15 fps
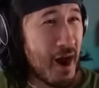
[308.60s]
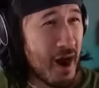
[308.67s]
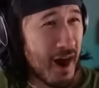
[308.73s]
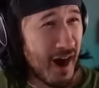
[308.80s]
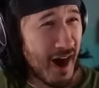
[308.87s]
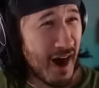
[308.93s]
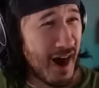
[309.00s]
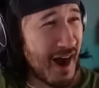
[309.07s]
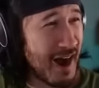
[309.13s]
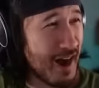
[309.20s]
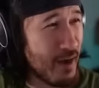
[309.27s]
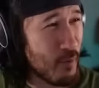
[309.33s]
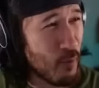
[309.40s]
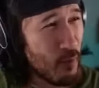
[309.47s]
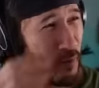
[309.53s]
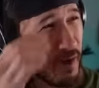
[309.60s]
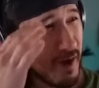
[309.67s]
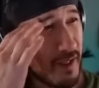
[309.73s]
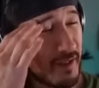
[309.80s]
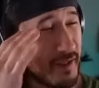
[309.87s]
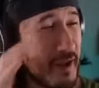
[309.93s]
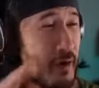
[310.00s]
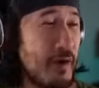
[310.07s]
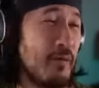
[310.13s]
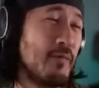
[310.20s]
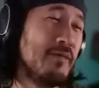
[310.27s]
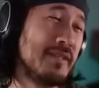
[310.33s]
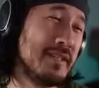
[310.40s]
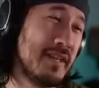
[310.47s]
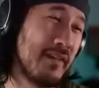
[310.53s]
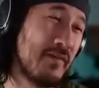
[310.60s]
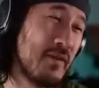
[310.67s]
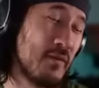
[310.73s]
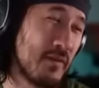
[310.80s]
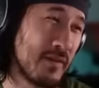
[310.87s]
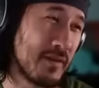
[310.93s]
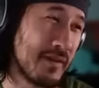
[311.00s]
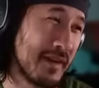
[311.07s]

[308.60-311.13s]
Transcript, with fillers: I well, oh, if you